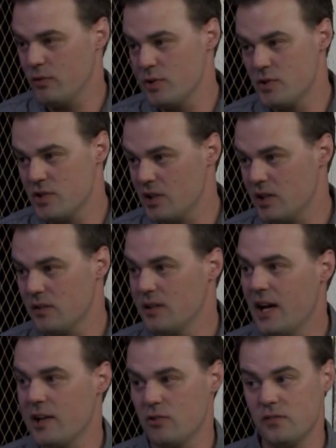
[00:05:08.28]
through to
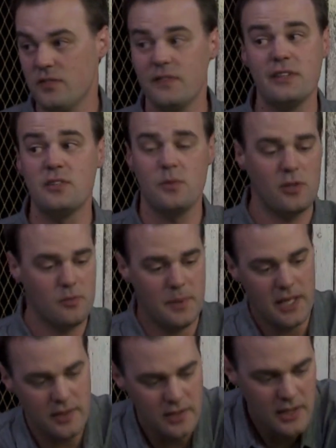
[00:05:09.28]
150 200
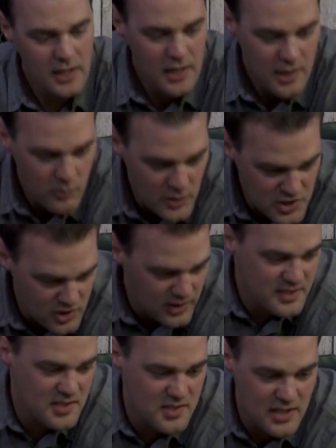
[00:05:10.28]
pound yep. which
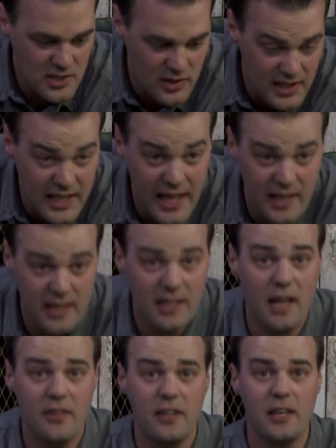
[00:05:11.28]
leads us into again
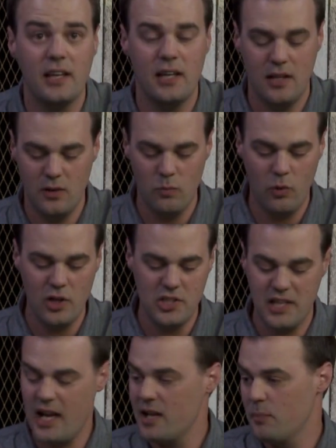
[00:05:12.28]
another
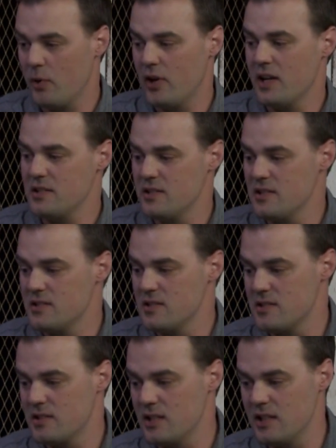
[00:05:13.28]
YGK product this
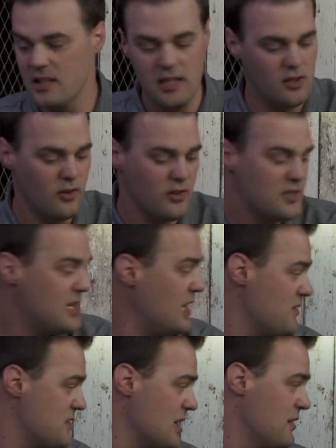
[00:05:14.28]
is the Nitlon
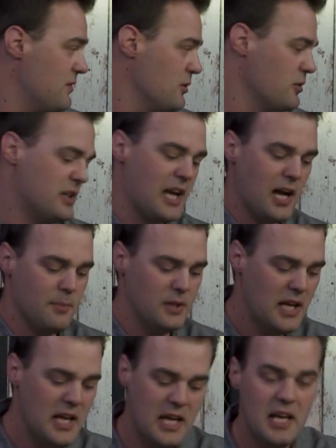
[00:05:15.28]
DFC fluorocarbon
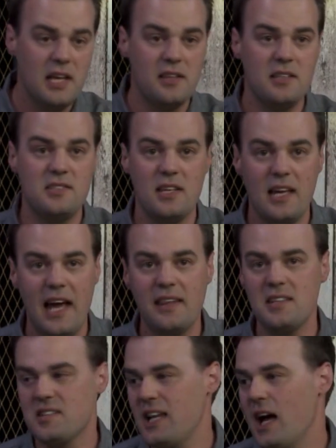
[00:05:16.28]
this, oh. this
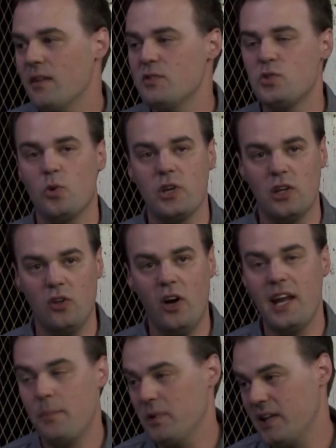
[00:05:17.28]
and this covers all your
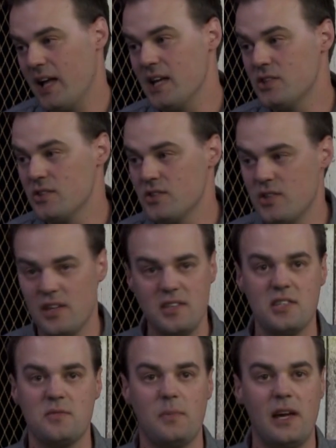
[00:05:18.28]
light applications so yep.
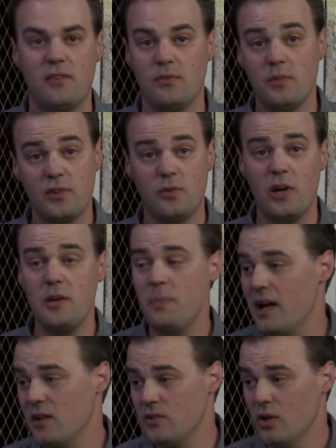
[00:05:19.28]
this is made from a three
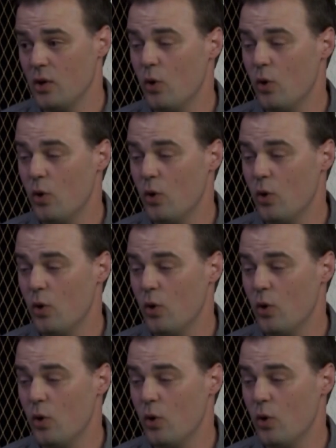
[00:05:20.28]
pound